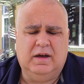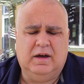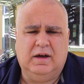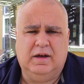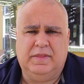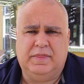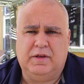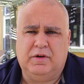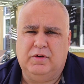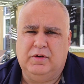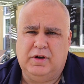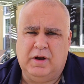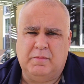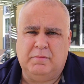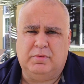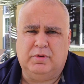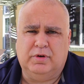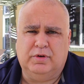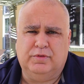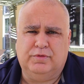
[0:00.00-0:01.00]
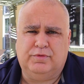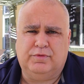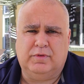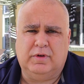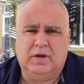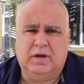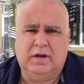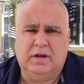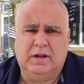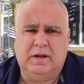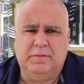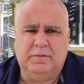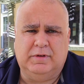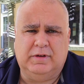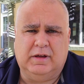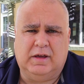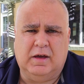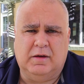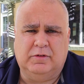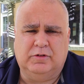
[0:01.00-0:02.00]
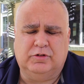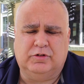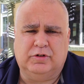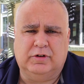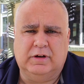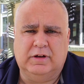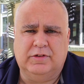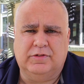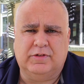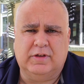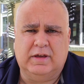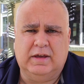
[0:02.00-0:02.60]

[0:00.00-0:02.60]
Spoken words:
There are a number of limited countries